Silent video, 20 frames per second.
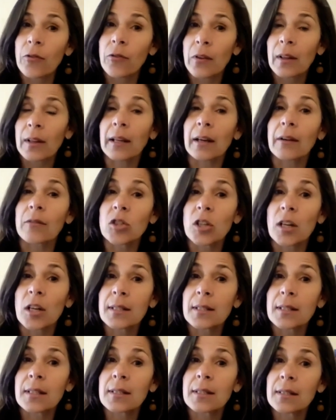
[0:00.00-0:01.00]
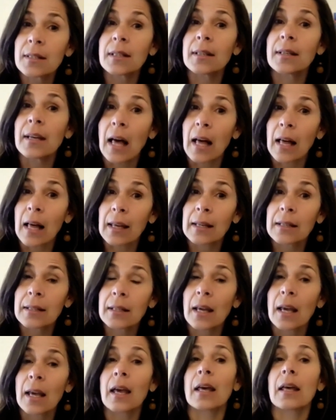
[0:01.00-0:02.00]
feeling of justice
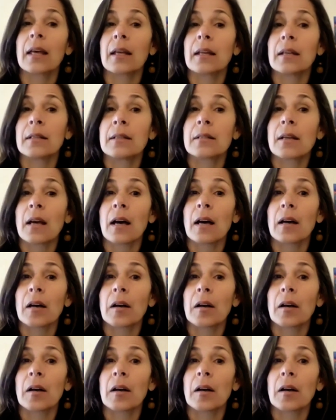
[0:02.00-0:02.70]
denied and